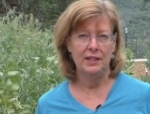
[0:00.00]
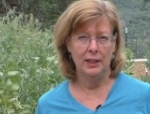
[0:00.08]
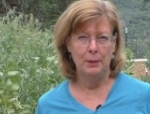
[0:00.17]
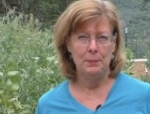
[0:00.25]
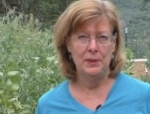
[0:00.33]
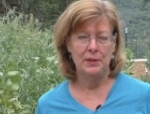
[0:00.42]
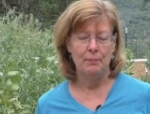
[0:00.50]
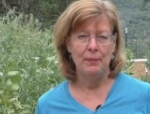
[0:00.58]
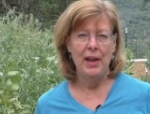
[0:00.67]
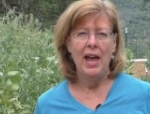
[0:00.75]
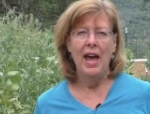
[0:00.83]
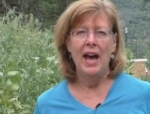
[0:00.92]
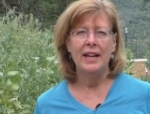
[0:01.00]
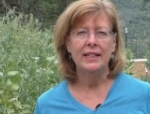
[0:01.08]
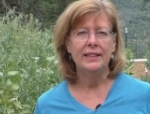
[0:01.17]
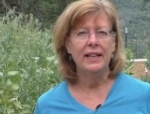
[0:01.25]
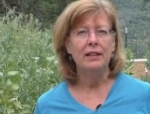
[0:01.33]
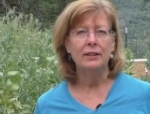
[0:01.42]
slips, and a
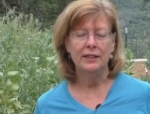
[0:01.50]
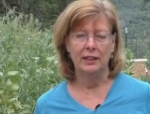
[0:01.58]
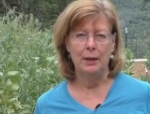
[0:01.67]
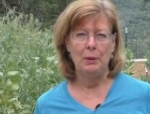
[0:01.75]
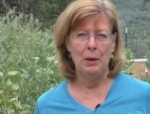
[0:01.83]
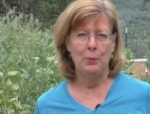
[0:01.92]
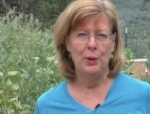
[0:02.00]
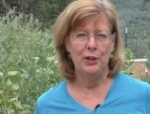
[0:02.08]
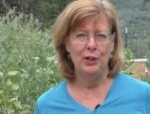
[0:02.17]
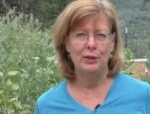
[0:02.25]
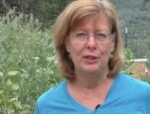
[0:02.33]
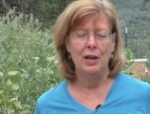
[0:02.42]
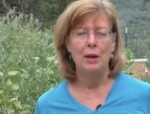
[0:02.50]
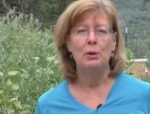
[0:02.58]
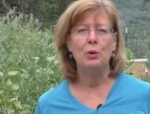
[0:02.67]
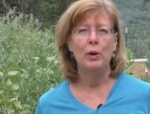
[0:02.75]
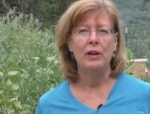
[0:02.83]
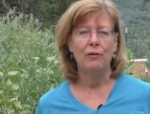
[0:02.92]
single slip can produce
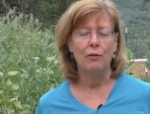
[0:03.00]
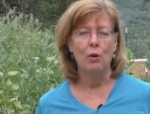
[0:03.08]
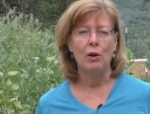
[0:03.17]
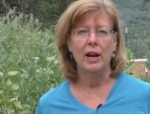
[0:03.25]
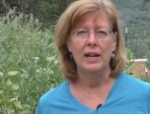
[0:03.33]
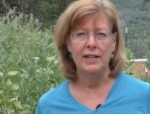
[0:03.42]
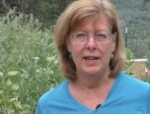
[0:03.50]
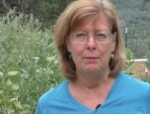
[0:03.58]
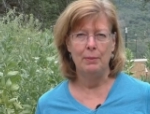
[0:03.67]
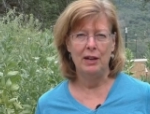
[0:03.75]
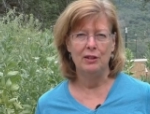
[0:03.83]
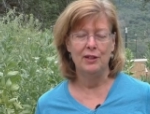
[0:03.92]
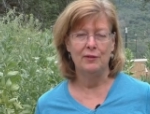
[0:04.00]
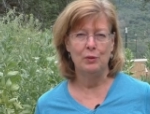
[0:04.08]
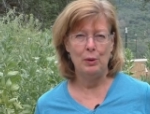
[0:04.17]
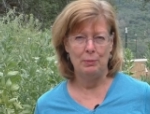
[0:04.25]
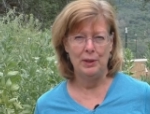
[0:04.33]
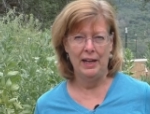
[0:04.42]
between 4 and 10 pounds of
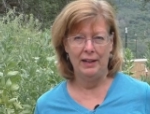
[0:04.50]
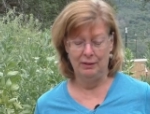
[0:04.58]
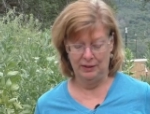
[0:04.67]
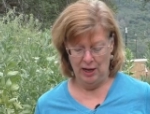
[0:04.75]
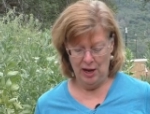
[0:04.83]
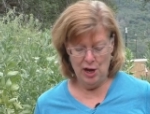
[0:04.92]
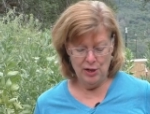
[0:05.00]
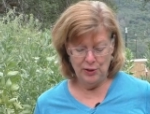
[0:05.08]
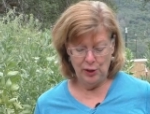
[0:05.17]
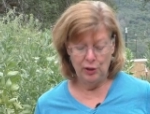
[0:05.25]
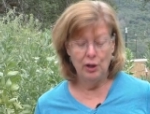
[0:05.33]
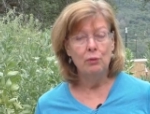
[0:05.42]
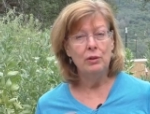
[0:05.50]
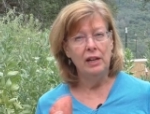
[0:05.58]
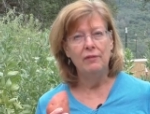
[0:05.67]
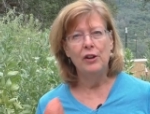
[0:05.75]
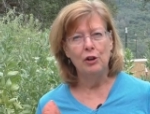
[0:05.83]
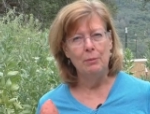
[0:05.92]
sweet potatoes. So you don't
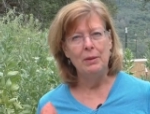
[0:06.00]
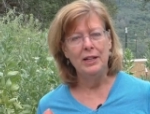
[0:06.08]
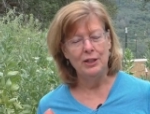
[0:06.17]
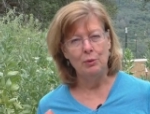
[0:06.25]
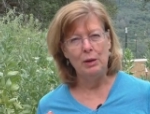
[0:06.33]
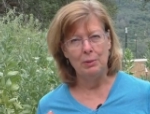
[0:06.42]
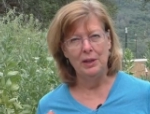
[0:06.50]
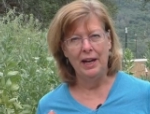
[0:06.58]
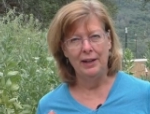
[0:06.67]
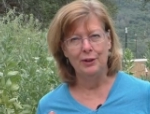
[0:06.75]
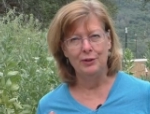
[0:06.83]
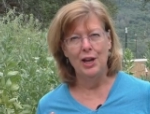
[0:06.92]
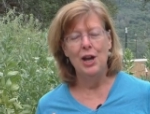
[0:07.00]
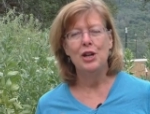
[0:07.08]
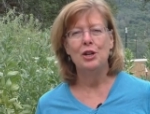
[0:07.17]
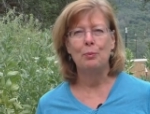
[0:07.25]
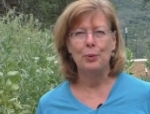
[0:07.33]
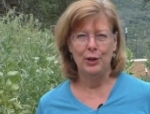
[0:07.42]
need very many sweet potatoes
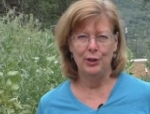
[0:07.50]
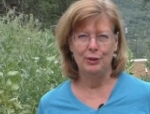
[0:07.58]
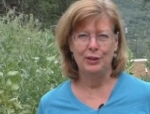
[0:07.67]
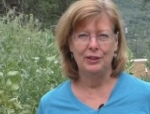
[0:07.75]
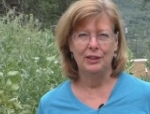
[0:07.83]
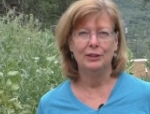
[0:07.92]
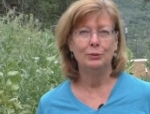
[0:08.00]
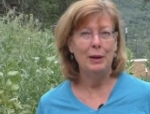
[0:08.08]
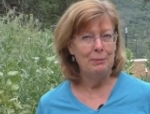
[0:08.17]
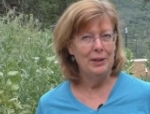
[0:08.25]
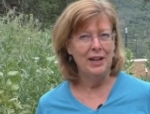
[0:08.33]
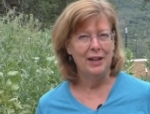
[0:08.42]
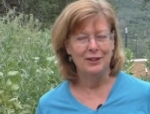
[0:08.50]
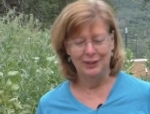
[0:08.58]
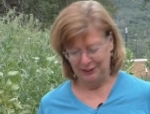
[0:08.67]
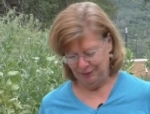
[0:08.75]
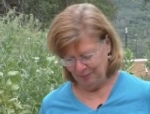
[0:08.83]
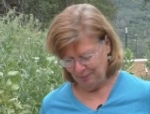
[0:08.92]
to produce sweet
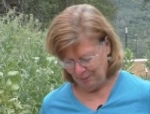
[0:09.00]
potatoes.